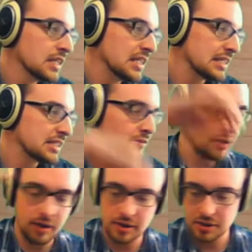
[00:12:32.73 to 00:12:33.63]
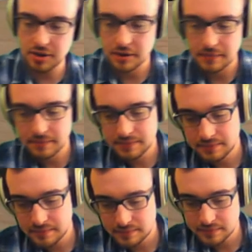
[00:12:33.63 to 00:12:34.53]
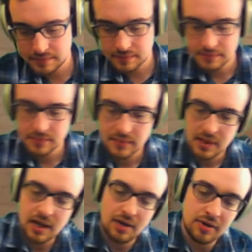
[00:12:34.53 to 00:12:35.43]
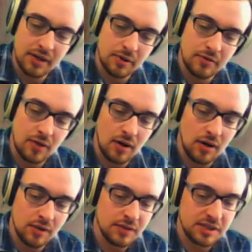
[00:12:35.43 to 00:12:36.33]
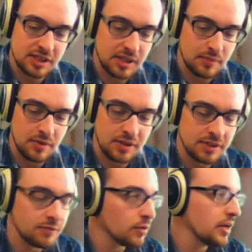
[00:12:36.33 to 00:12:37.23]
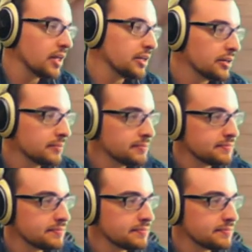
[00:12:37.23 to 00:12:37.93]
And that's not very hard to do. I want to get rid of all these except this 4 right here.